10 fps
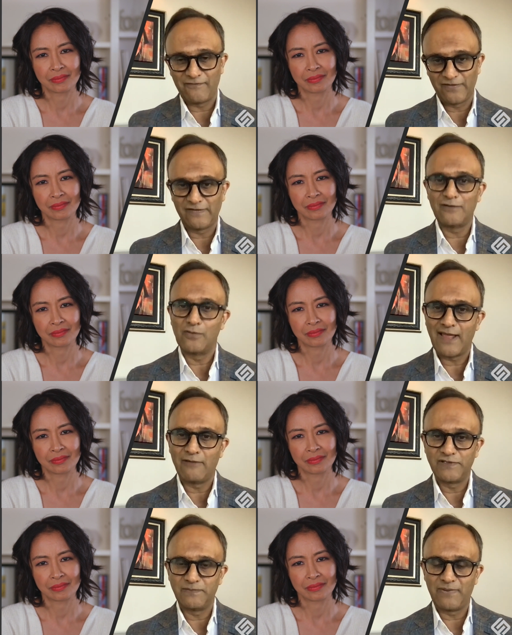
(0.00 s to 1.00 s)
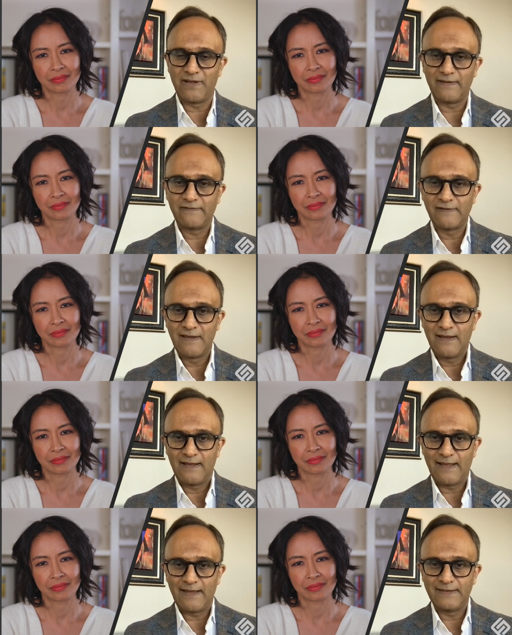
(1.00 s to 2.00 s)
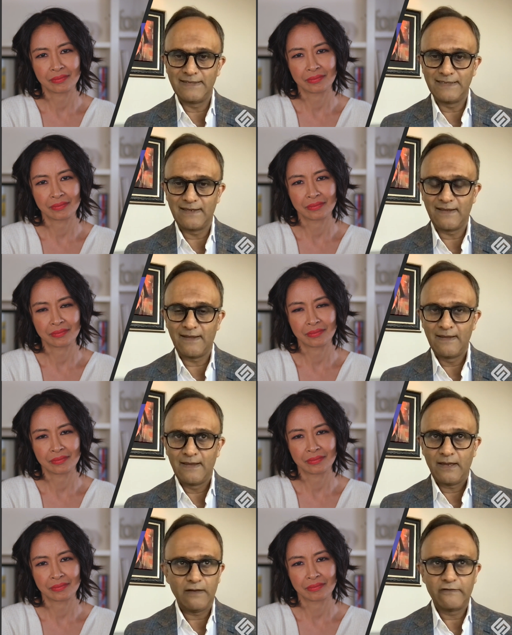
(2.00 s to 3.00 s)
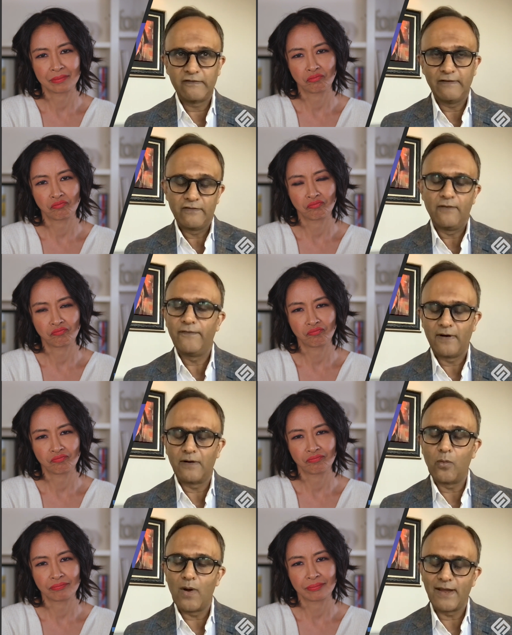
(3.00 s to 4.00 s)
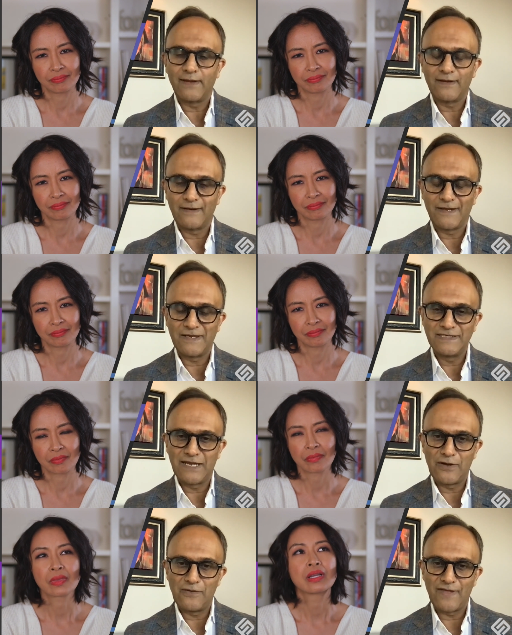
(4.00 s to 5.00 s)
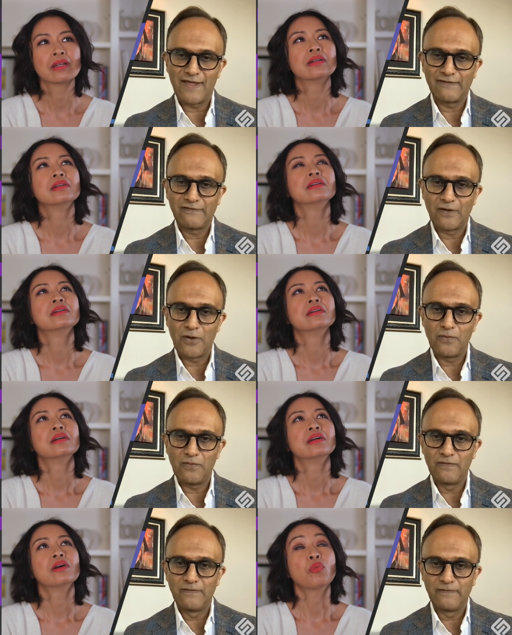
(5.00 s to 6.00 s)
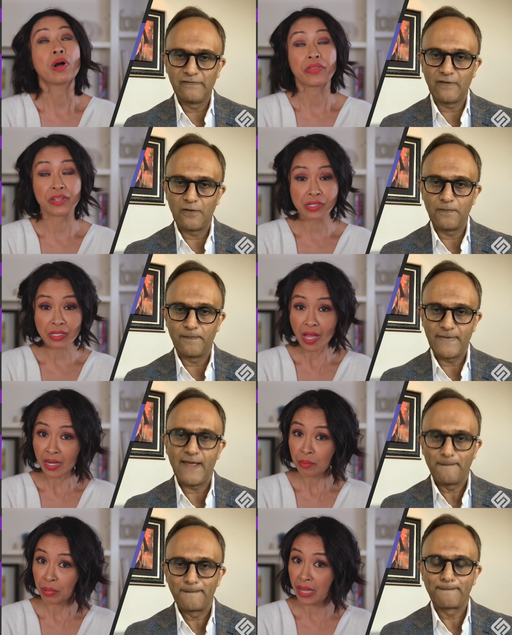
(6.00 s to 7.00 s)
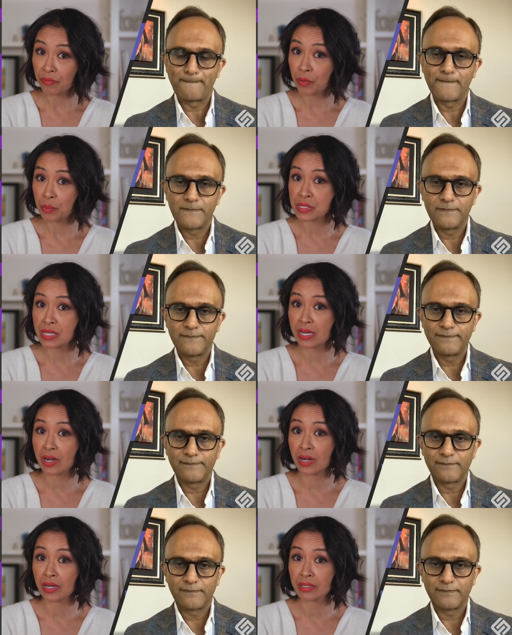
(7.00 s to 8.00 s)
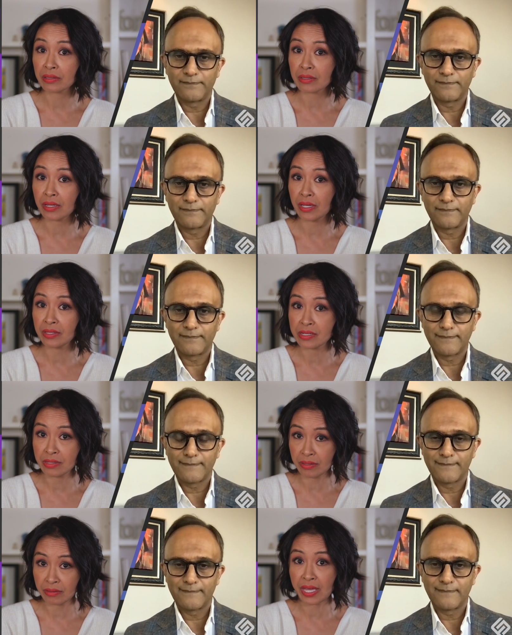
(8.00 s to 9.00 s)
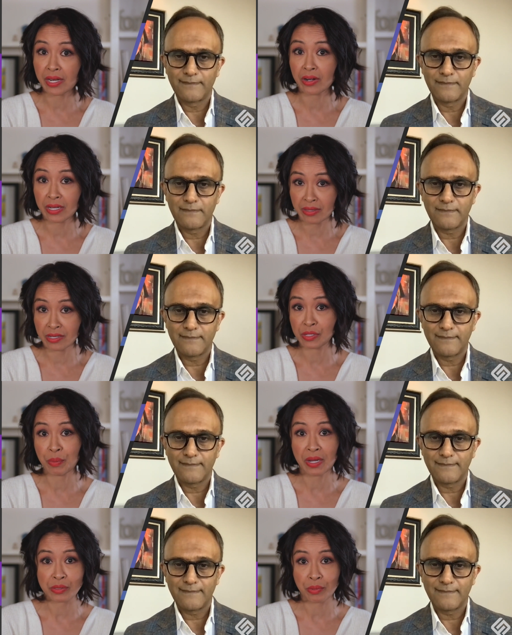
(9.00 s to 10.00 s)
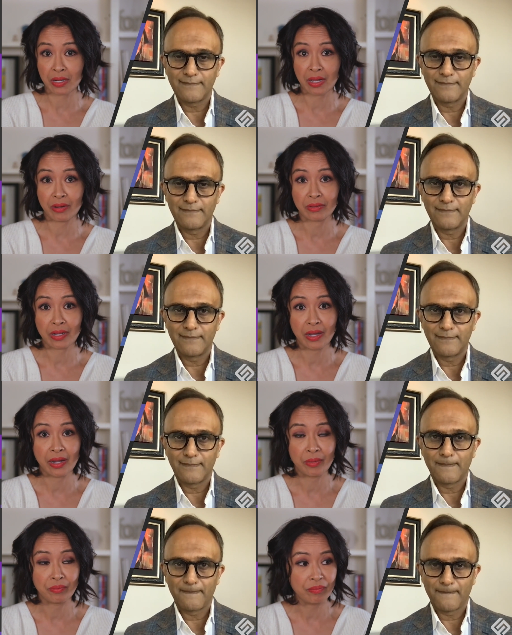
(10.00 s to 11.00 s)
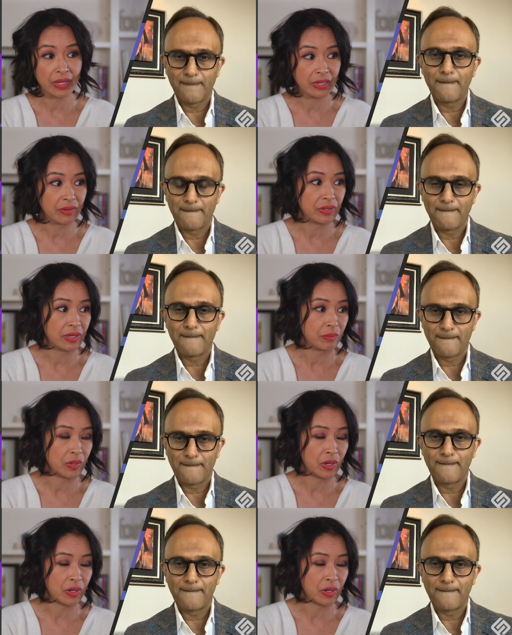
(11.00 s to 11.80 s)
Speaker 1: physical counterparts. And it's not far away. I can tell you that. So
Speaker 2: there's a lot of platforms that are in this space right now. Many of them